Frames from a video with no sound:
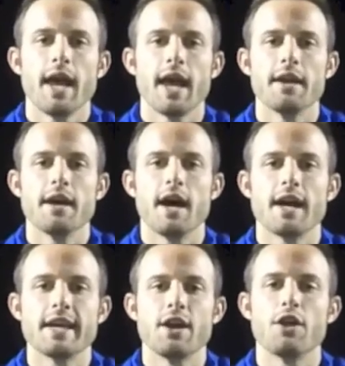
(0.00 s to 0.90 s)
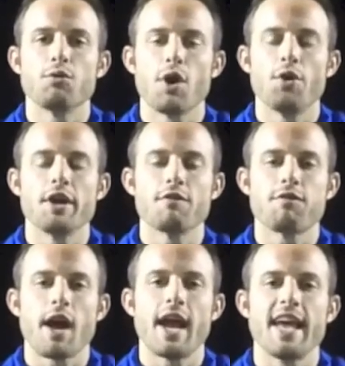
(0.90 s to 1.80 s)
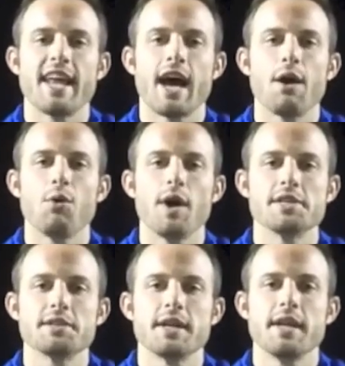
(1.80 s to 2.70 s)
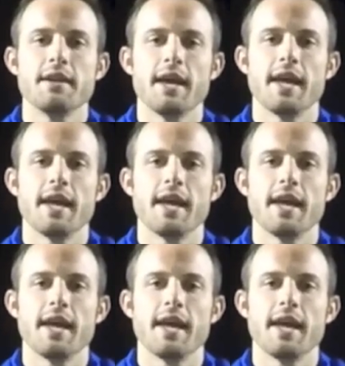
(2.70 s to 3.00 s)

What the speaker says: and get on the road here Friday at Iowa Wesleyan